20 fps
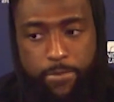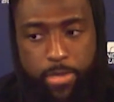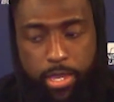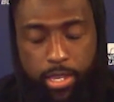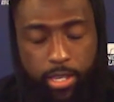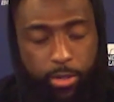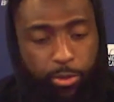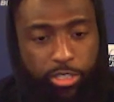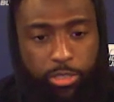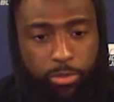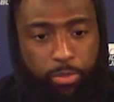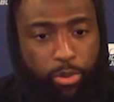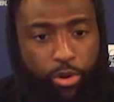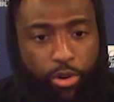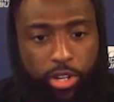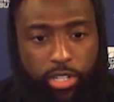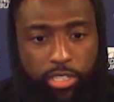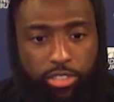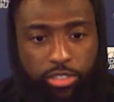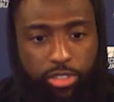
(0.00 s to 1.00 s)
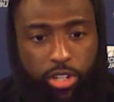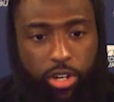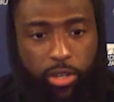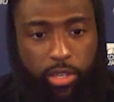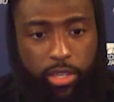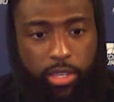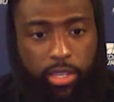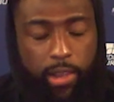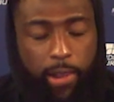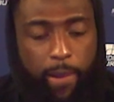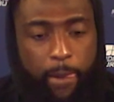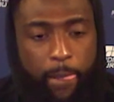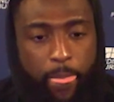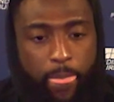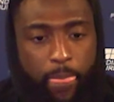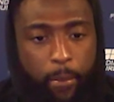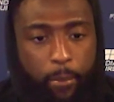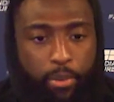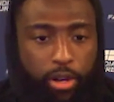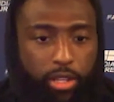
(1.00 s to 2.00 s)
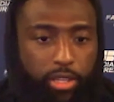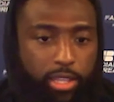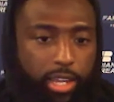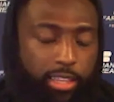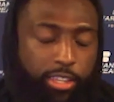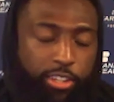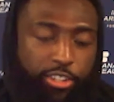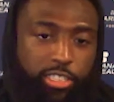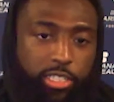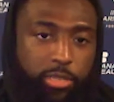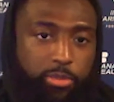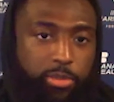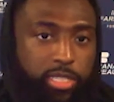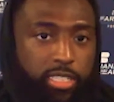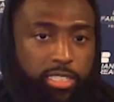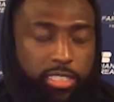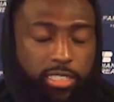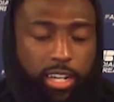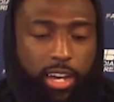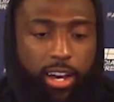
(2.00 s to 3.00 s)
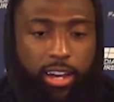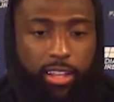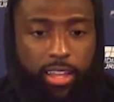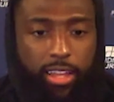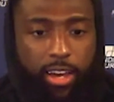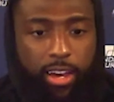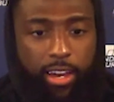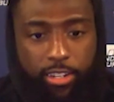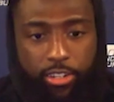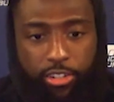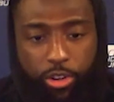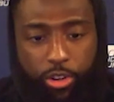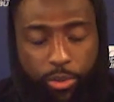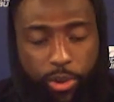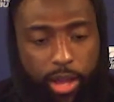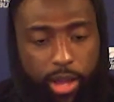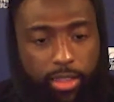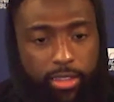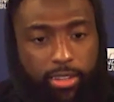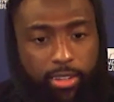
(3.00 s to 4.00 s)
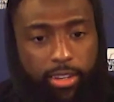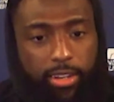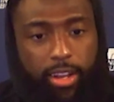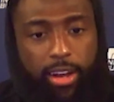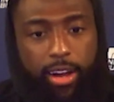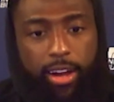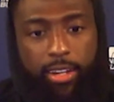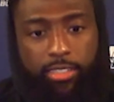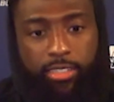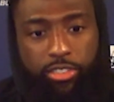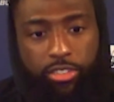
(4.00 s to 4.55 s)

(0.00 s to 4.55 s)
he was just poised. You know, he brought that leadership to the sideline. You know, rallying the guys.